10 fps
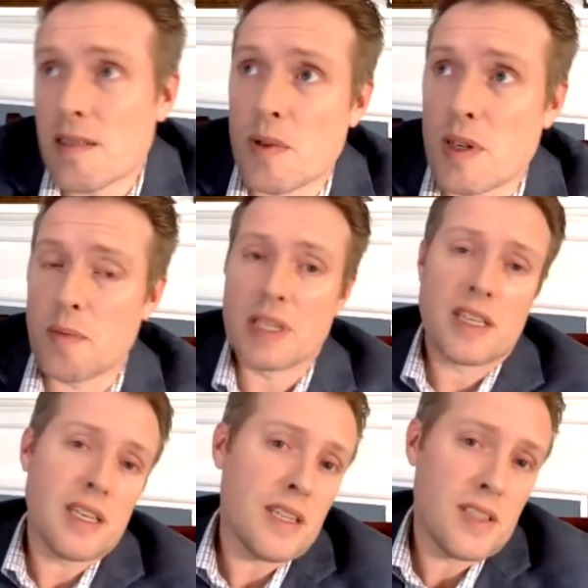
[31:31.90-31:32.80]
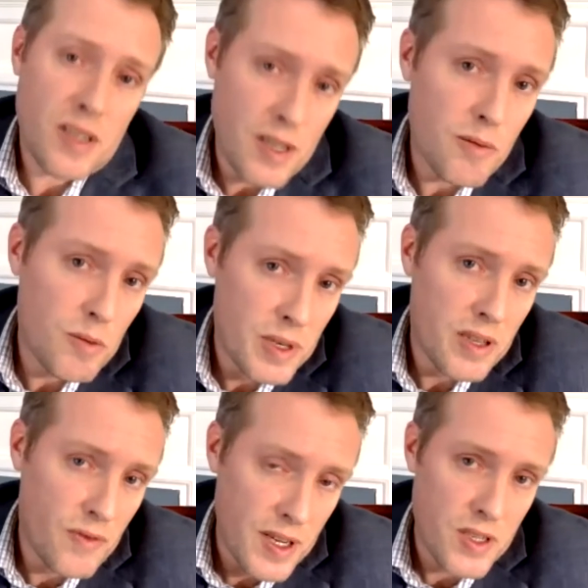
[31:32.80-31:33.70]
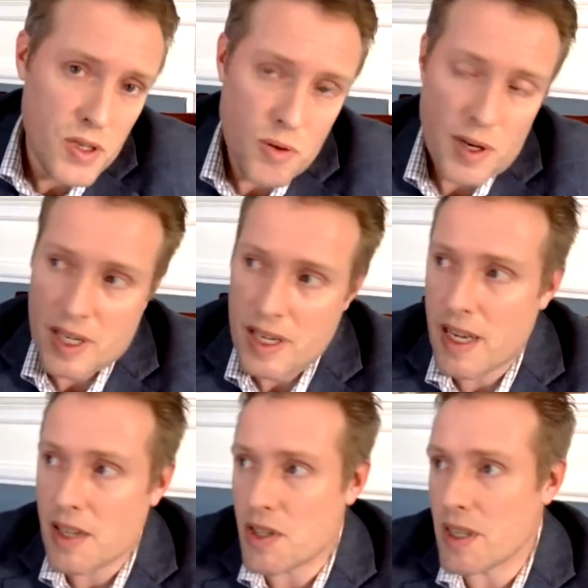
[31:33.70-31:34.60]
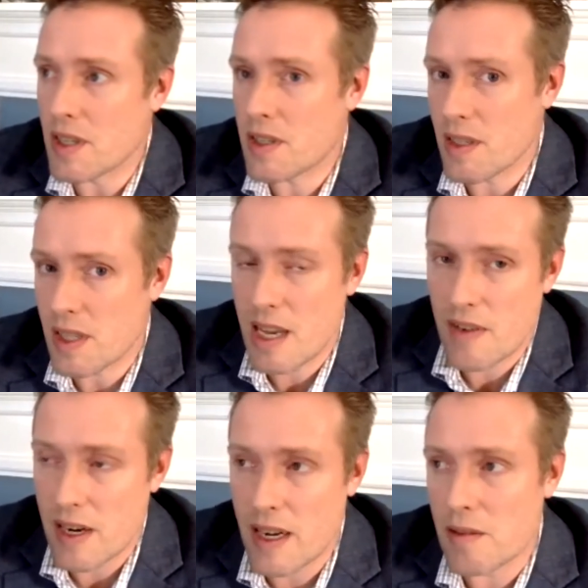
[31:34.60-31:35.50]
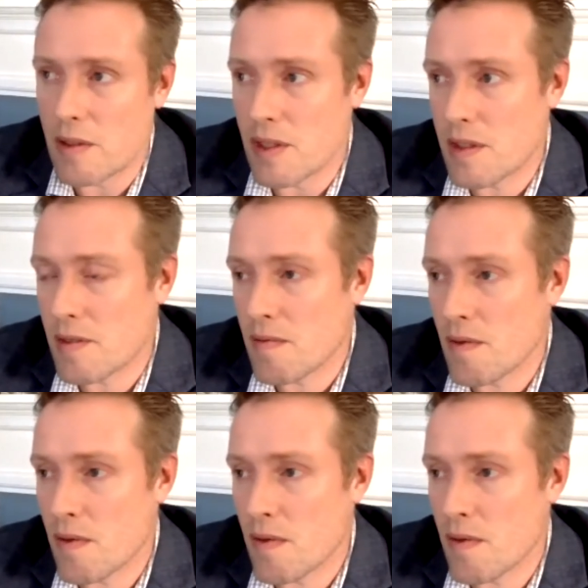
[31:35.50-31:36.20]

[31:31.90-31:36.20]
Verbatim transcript: one of the big keys here will be the phase two archaeology. As, as Kevin and I always